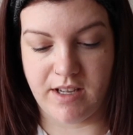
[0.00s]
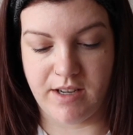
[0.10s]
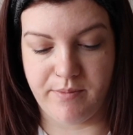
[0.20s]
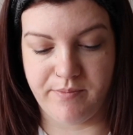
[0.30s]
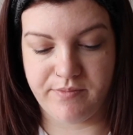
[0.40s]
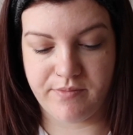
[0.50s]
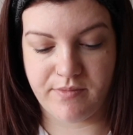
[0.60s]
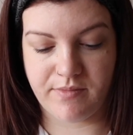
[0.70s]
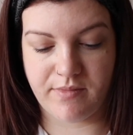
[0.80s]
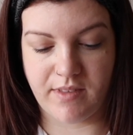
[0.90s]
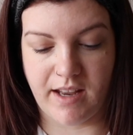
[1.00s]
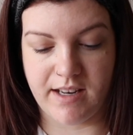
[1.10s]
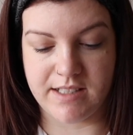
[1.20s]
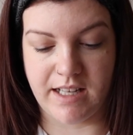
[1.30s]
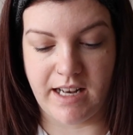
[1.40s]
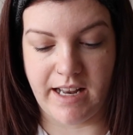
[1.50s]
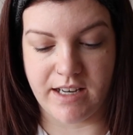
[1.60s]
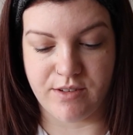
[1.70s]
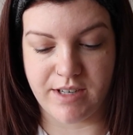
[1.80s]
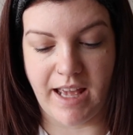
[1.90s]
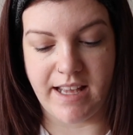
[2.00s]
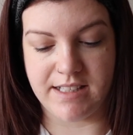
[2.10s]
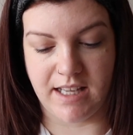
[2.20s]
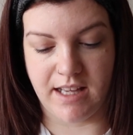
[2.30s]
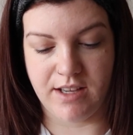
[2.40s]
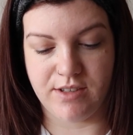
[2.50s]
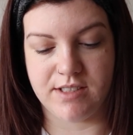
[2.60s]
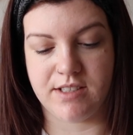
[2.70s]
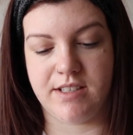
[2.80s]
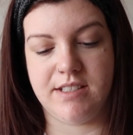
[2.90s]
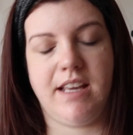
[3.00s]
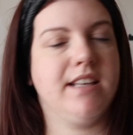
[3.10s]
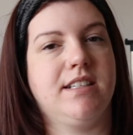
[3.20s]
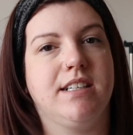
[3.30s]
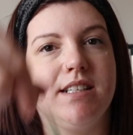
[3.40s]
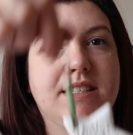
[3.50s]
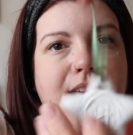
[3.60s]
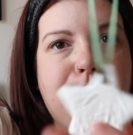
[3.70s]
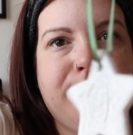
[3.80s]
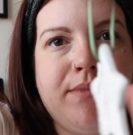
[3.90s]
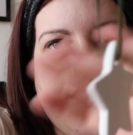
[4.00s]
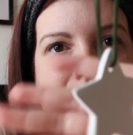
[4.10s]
And there's a lady called Katie who designs these, and it's the same